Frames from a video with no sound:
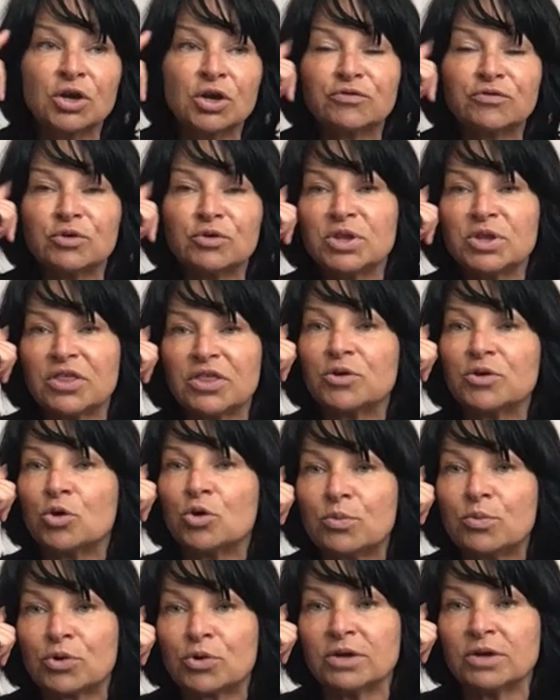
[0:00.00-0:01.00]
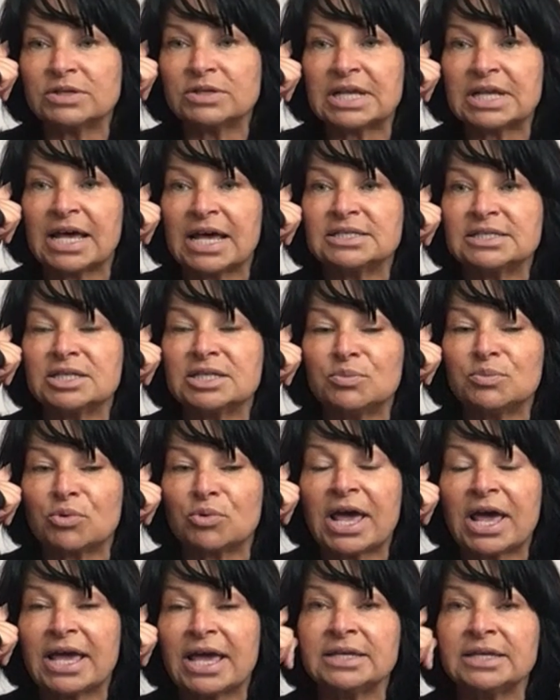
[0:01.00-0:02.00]
from the thought process in the
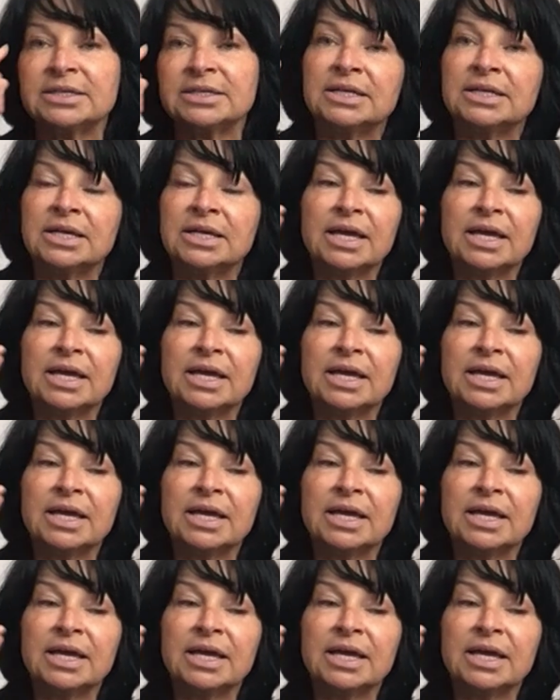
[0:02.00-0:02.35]
brain,